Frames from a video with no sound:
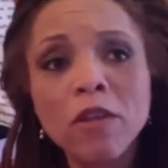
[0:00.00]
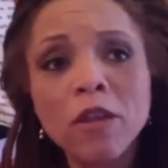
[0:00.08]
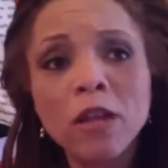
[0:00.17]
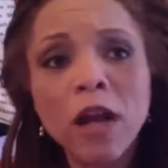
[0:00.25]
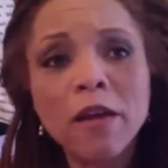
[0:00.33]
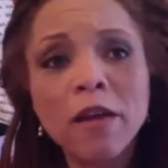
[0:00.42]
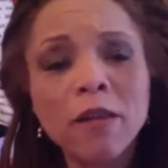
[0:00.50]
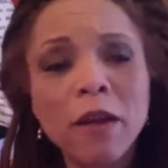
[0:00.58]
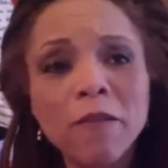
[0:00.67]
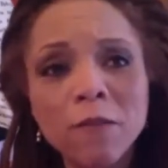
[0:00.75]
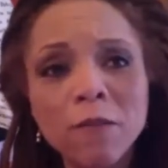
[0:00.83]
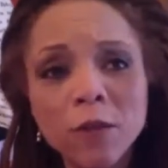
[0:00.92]

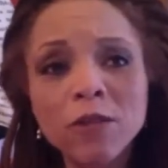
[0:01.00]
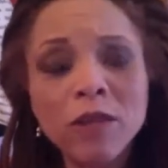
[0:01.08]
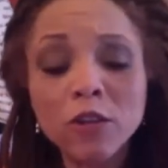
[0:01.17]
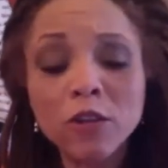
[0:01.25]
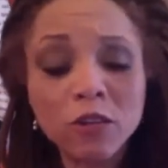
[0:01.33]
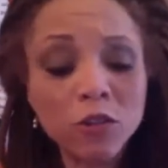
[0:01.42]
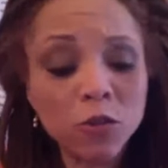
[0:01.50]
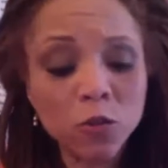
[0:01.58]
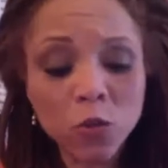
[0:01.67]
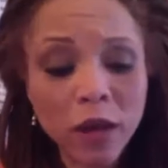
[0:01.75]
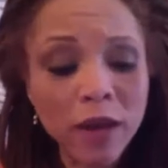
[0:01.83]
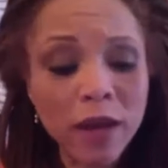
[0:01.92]
I first had to just
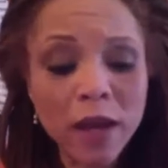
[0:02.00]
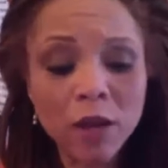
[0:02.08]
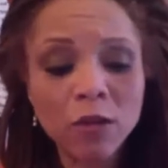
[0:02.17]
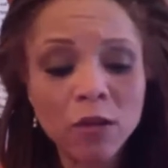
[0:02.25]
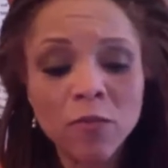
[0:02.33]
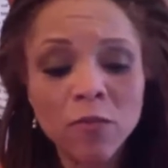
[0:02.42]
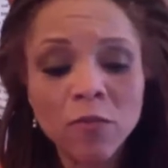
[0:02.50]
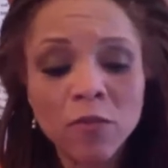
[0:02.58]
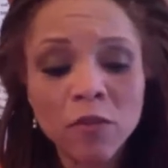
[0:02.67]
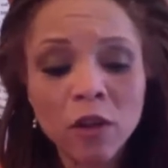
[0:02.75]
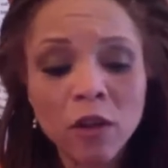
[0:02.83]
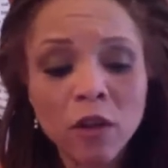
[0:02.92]
write out
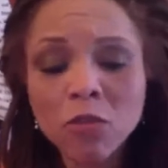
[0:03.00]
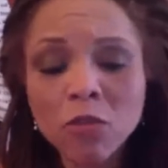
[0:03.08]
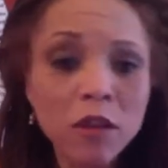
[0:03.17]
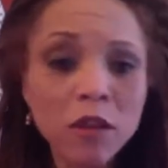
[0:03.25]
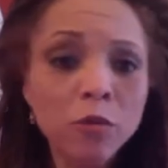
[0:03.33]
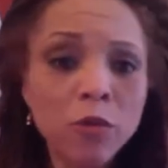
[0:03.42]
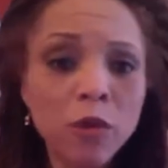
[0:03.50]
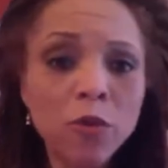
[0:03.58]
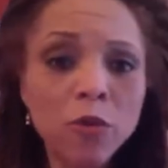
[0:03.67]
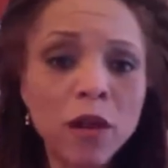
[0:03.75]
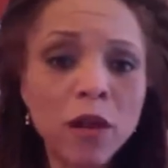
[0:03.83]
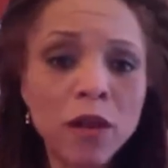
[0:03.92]
almost like a
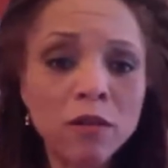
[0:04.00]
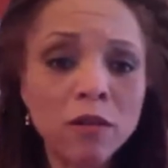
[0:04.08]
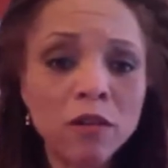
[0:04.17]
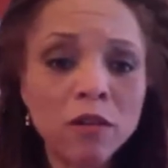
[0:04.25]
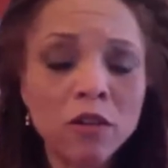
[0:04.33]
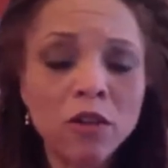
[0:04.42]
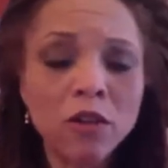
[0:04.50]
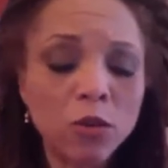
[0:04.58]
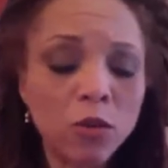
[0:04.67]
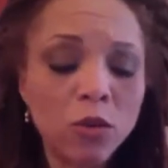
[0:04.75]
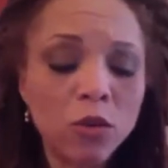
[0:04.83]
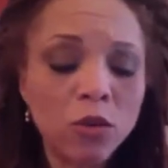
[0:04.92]
profile. You
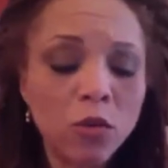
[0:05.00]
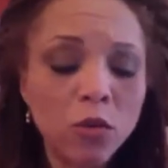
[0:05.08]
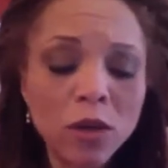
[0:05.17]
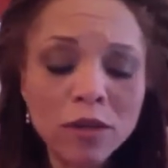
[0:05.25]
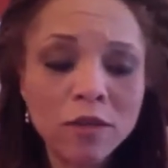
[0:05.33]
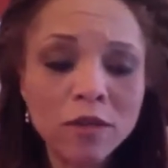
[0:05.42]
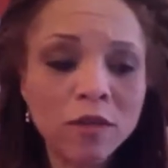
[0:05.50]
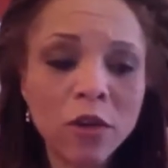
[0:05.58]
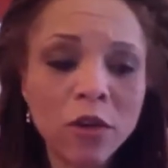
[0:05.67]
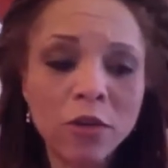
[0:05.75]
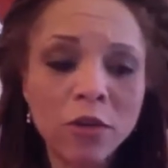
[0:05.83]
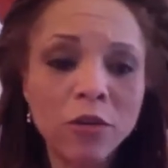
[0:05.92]
know, what is this
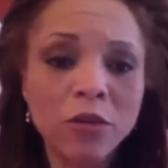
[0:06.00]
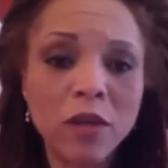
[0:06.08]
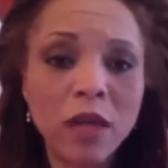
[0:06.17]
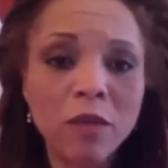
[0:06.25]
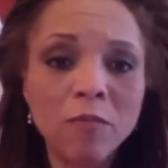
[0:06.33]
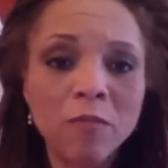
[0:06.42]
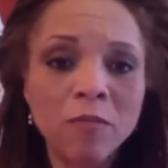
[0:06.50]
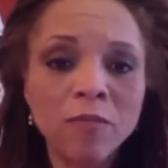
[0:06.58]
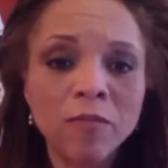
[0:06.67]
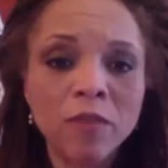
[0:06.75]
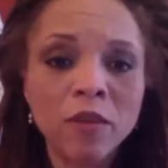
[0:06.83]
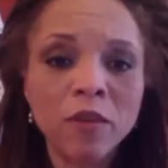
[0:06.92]
character's name?
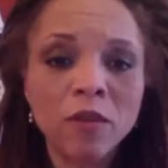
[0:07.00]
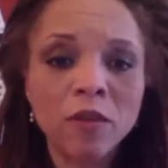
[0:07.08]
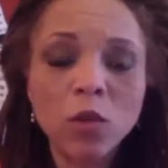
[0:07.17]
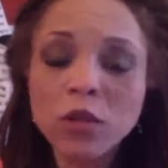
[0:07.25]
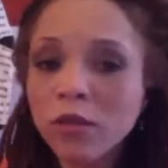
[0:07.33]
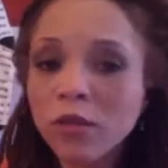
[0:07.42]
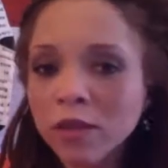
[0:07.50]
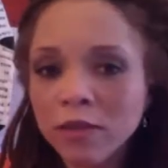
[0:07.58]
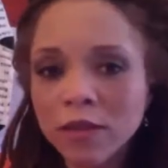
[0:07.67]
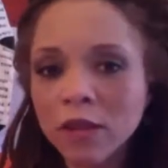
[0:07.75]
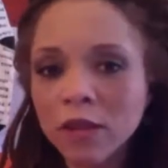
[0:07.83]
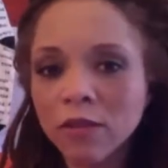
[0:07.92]
What do they
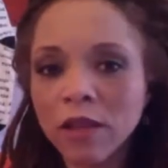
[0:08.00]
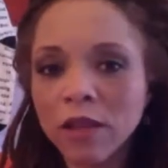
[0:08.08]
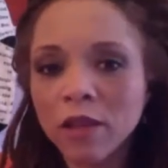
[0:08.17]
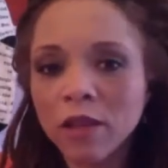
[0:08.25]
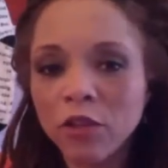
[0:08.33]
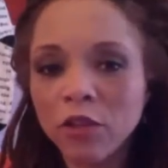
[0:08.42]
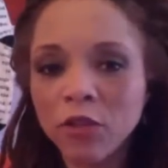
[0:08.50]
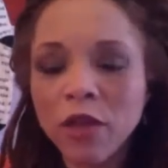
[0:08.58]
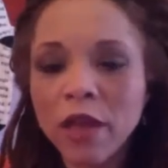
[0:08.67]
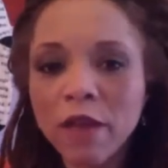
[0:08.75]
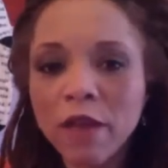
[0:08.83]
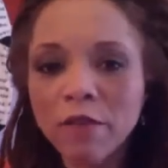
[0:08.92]
sound like? Do they
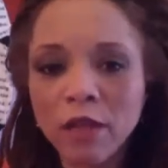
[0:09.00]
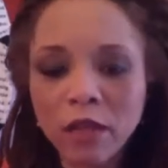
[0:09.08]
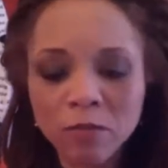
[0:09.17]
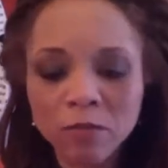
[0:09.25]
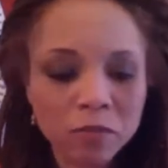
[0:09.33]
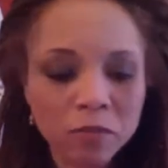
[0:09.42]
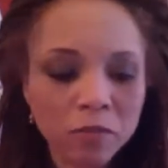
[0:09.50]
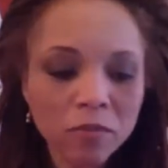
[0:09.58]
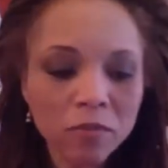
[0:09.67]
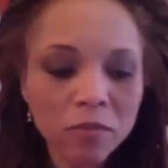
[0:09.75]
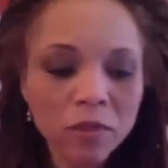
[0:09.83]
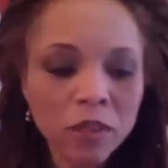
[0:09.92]
have any
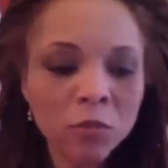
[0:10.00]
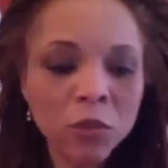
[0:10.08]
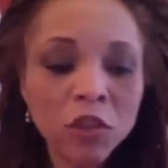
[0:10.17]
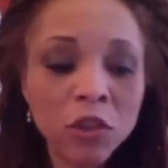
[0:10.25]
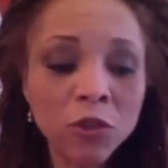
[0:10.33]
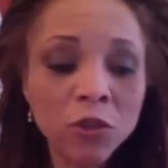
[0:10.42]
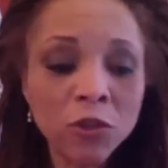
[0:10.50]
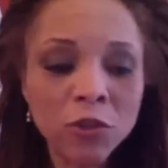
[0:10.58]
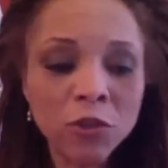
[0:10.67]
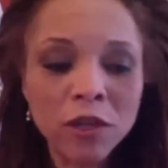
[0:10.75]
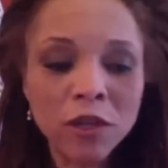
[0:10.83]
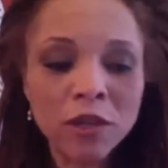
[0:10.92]
particular
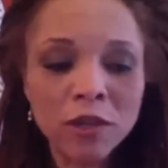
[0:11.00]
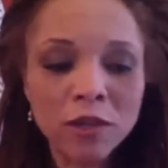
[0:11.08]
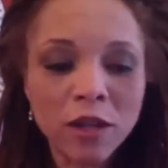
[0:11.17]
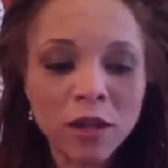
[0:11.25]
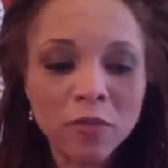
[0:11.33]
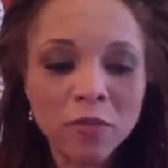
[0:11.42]
um,